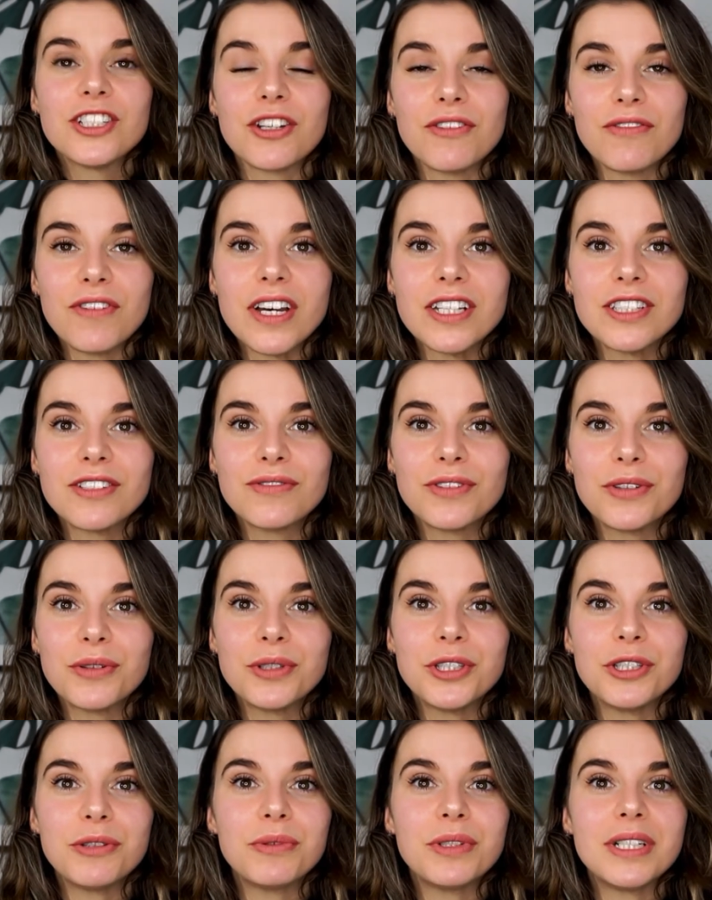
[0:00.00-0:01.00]
So first of
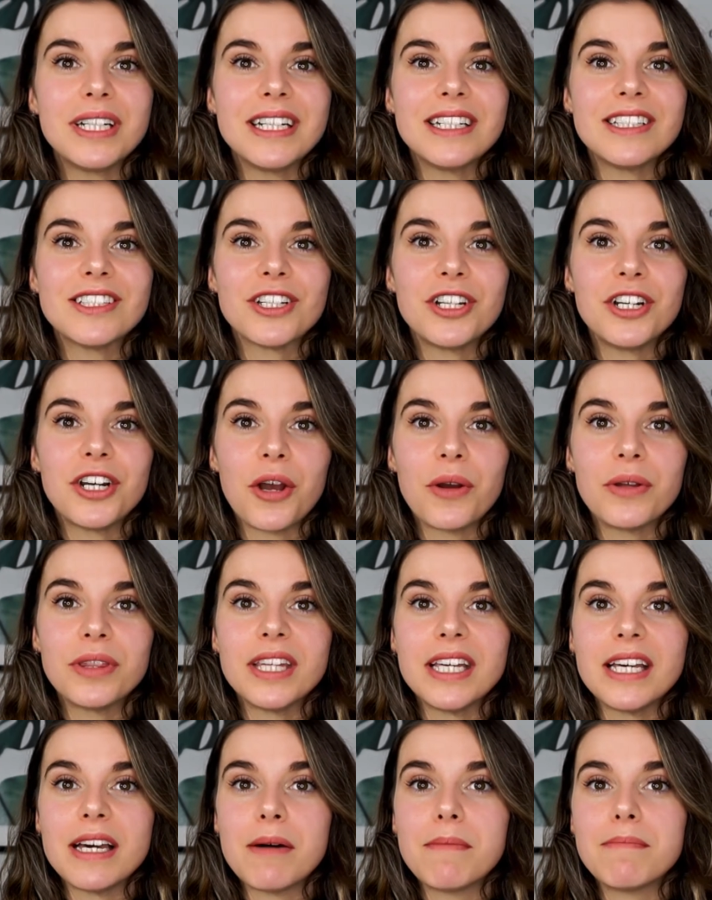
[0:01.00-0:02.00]
all, you will need to note
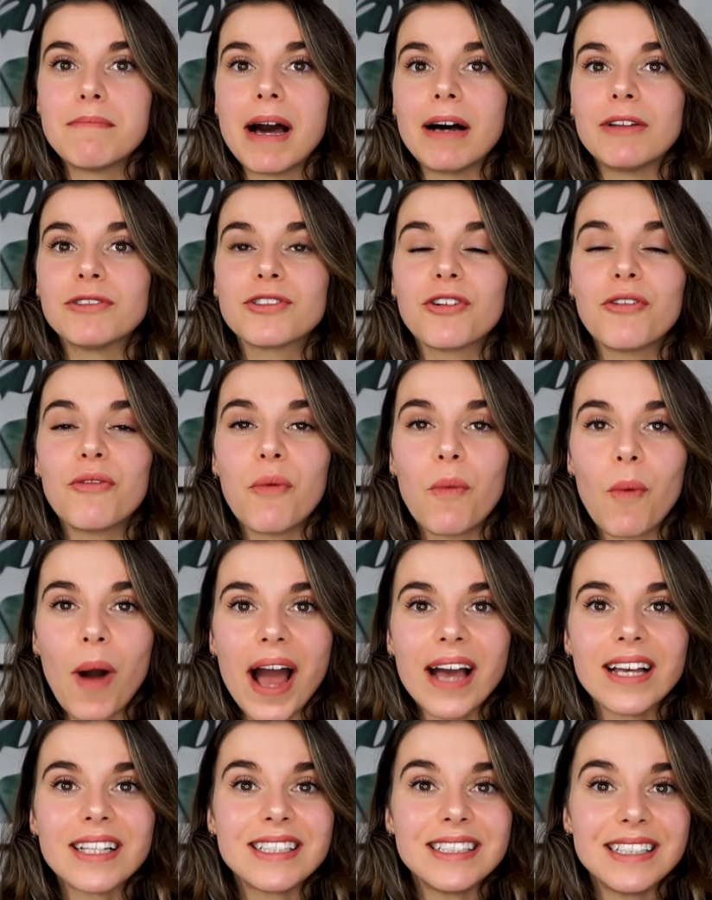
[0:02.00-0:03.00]
the amount of
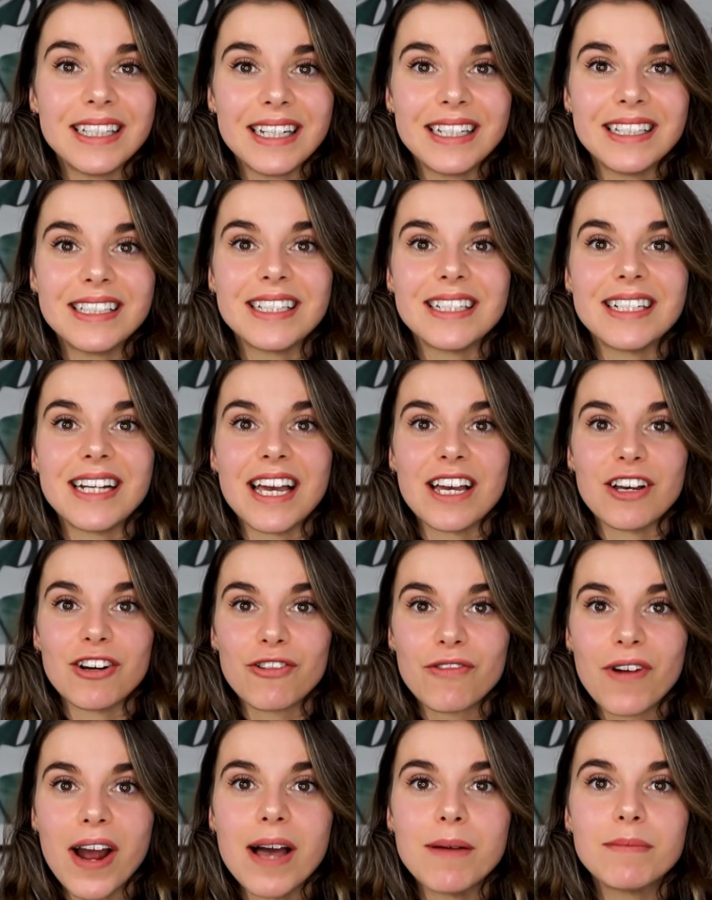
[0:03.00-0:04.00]
wax needed in
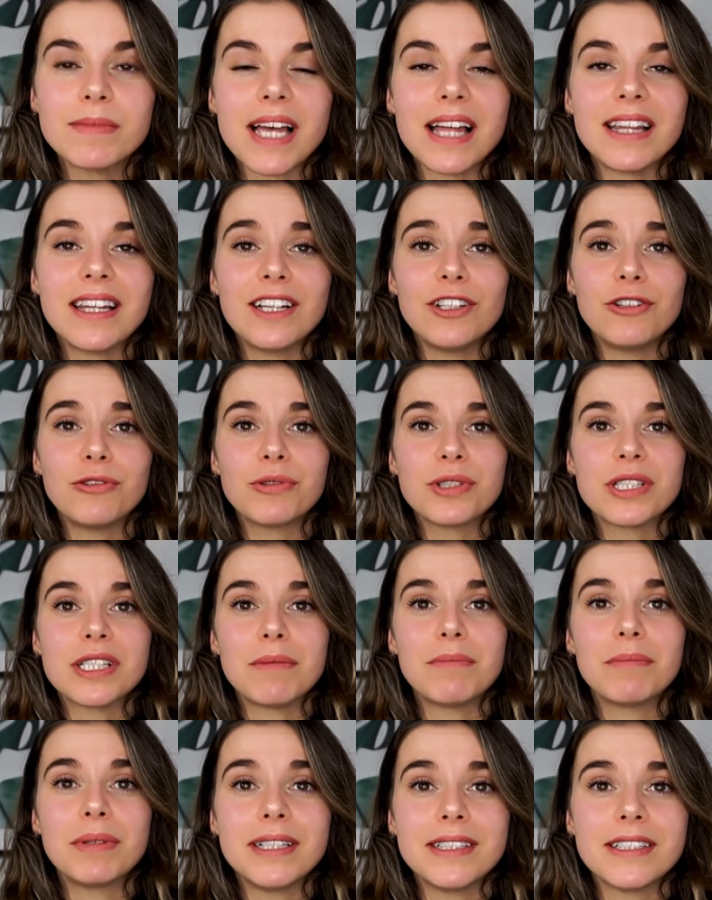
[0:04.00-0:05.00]
grams, and then you will
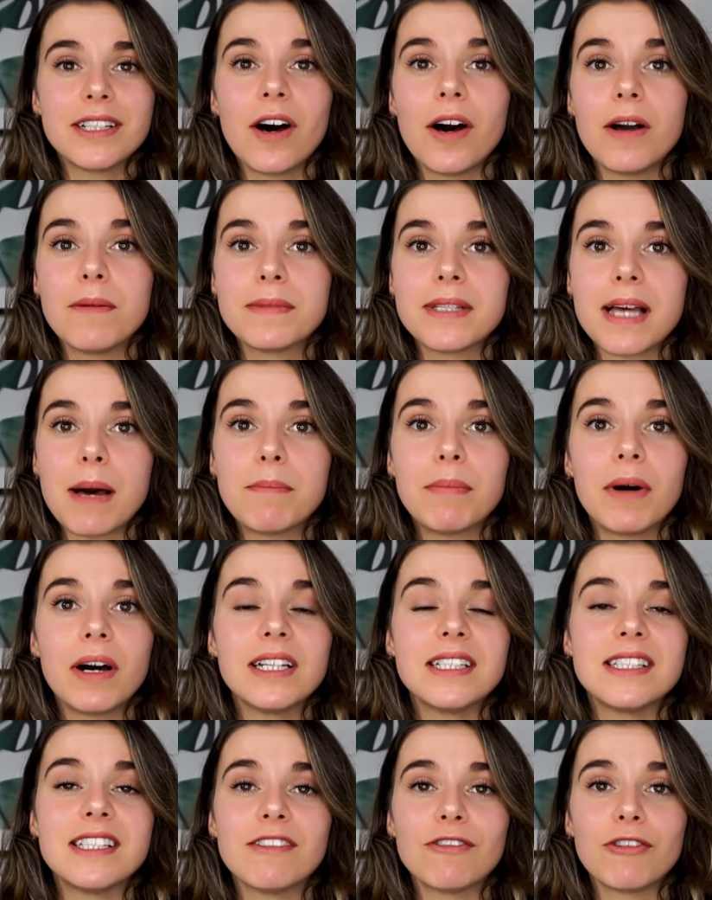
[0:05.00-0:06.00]
simply times that
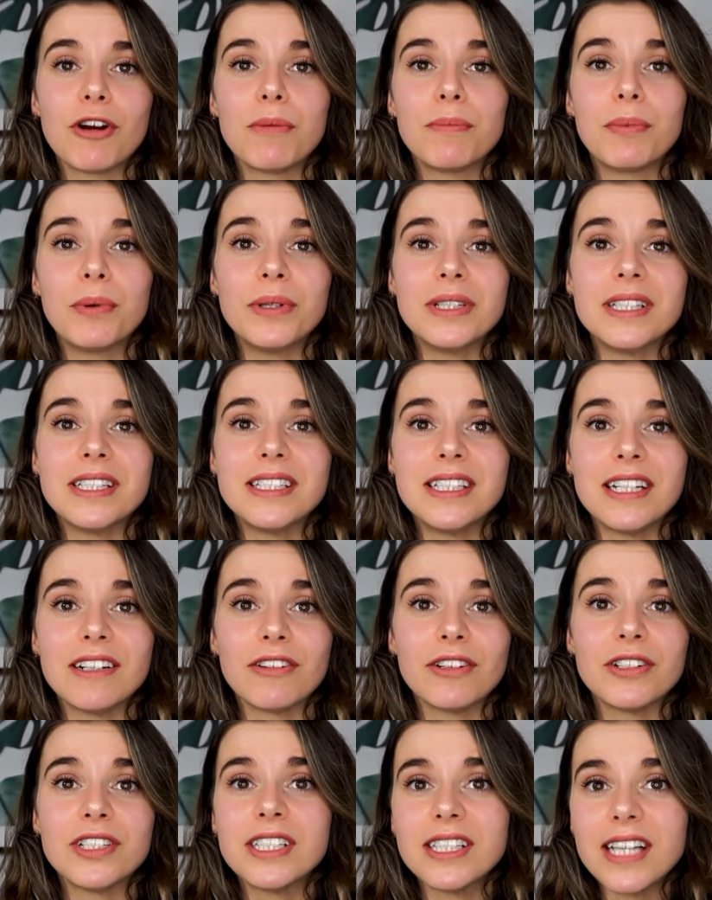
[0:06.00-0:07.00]
by
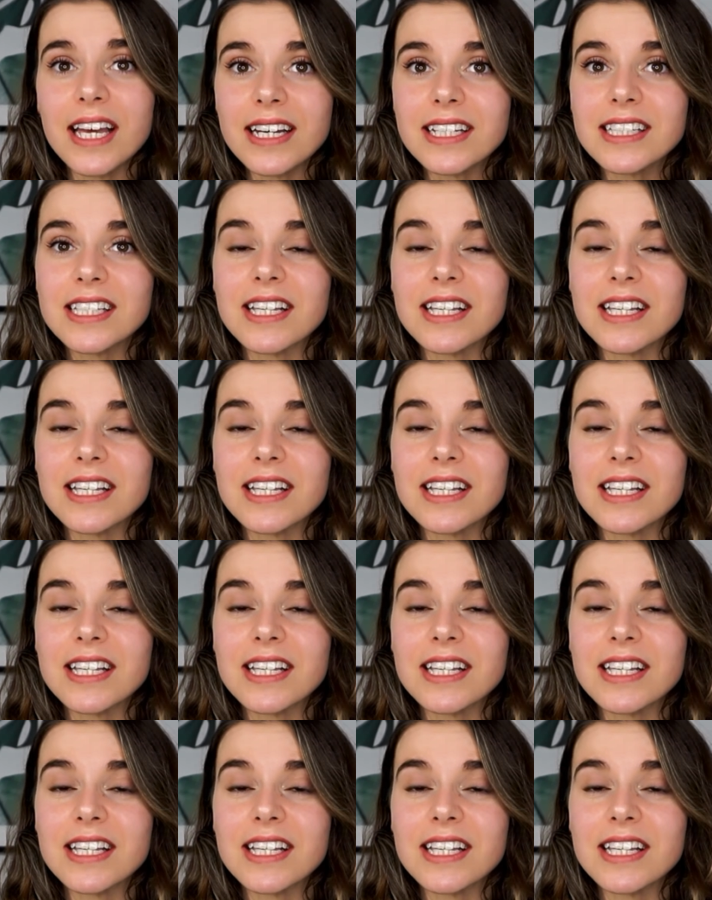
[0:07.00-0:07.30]
0.06